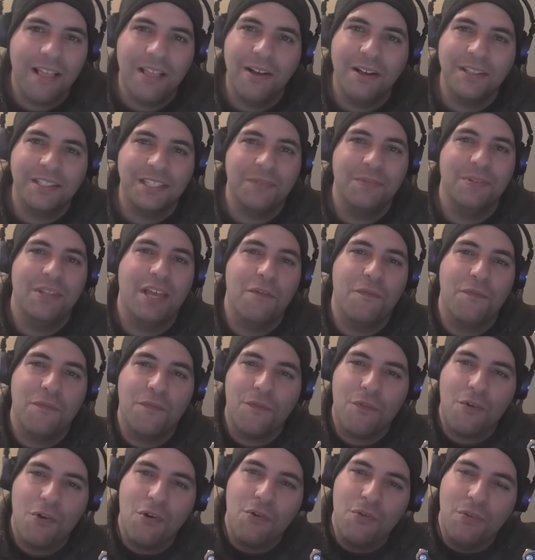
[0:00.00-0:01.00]
liked it when they
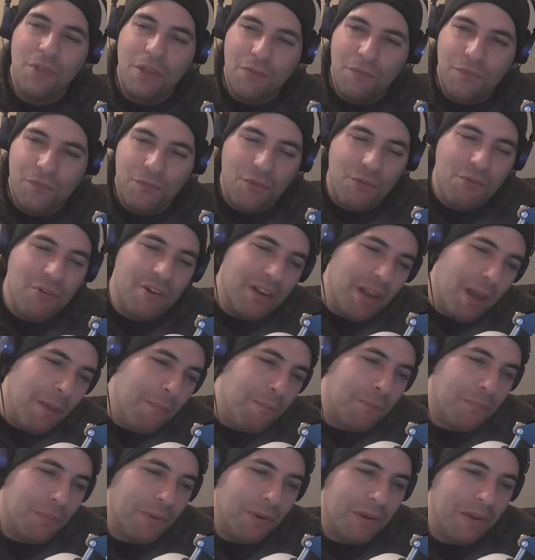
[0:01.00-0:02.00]
threw
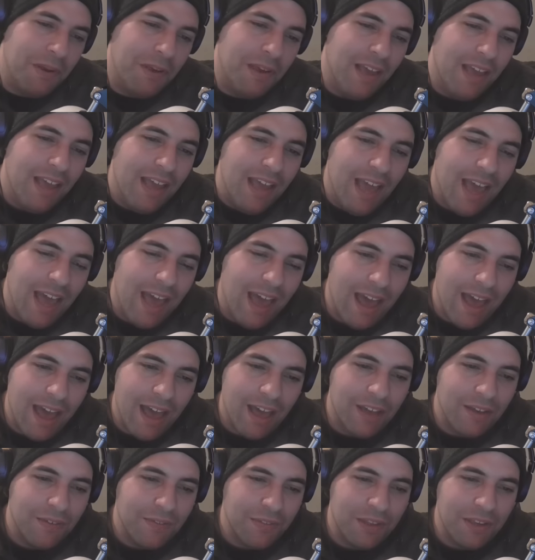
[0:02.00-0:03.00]
Lumpy
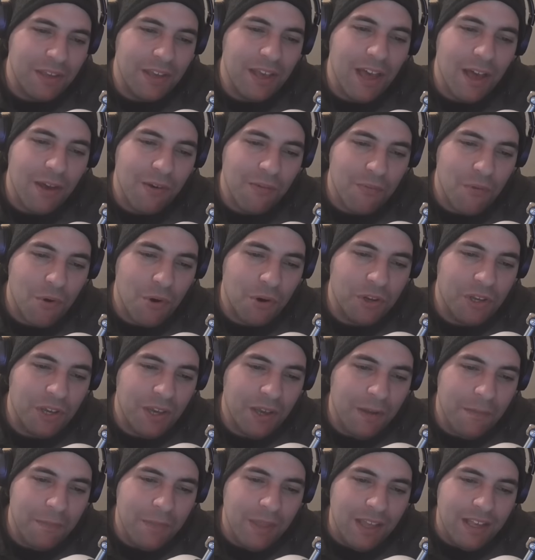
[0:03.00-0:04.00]
out of the
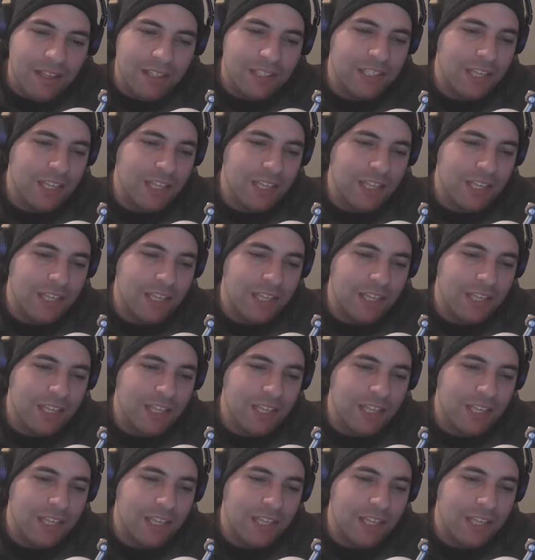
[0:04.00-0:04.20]
rocket.